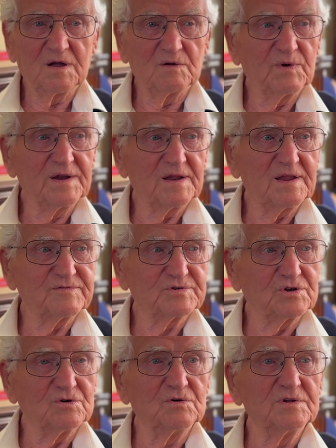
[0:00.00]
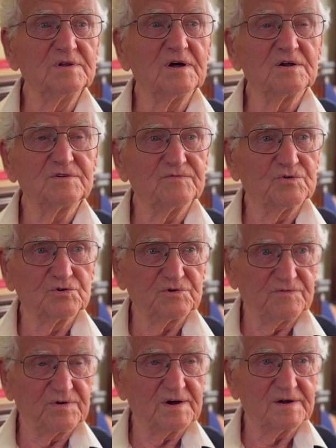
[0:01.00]
When I left school in
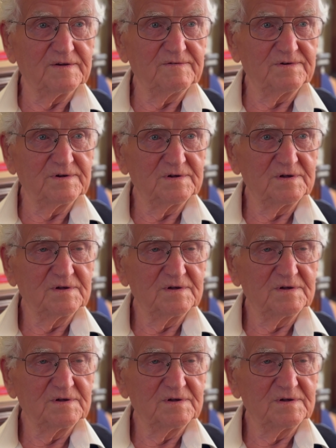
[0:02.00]
1945,